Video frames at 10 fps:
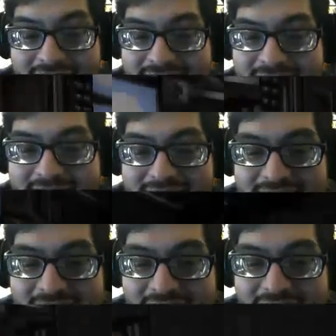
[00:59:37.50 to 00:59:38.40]
it's like,
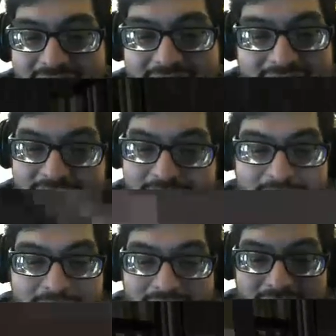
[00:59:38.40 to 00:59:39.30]
how...
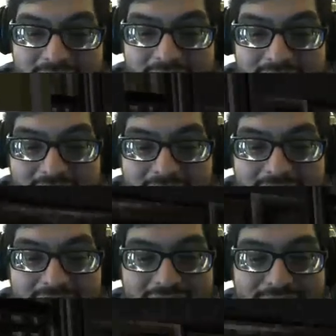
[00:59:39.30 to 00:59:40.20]

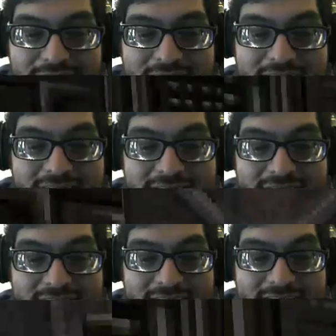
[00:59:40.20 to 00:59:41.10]
And then Left 4 Dead
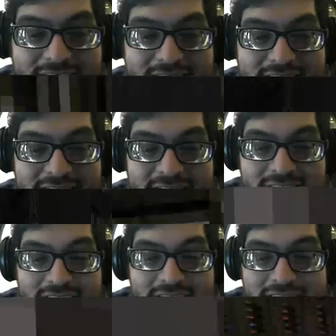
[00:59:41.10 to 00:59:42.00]
3, you know...
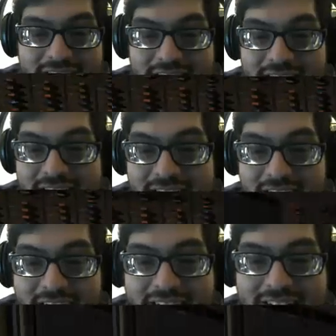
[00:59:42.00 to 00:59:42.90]

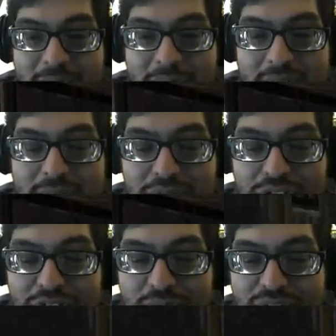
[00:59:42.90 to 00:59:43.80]
the Pump
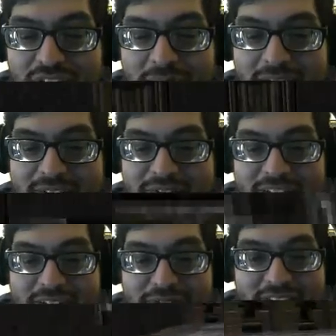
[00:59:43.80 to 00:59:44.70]
Room, one of my
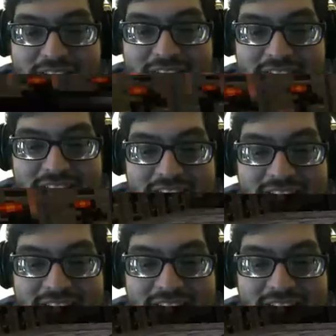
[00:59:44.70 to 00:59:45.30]
favorites.